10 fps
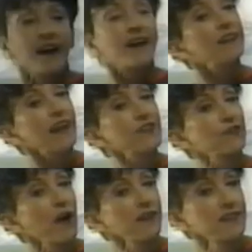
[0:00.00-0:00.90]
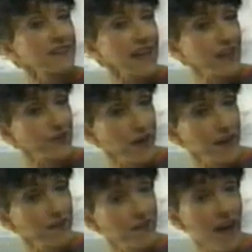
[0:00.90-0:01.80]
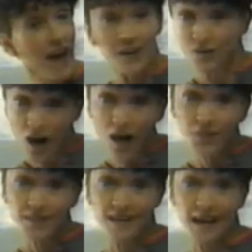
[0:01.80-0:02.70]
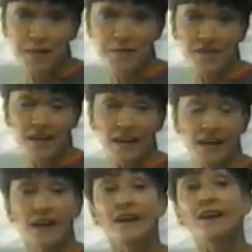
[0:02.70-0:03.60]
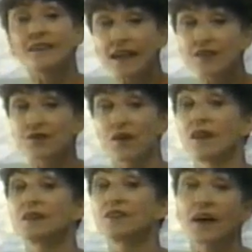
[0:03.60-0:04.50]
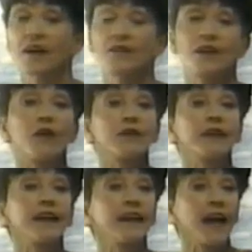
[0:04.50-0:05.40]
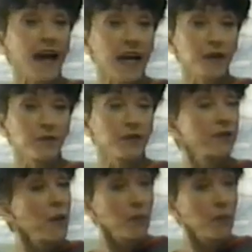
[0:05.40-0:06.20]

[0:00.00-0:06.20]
Cholesterol and saturated fat are not the same thing cholesterol is found only in animals.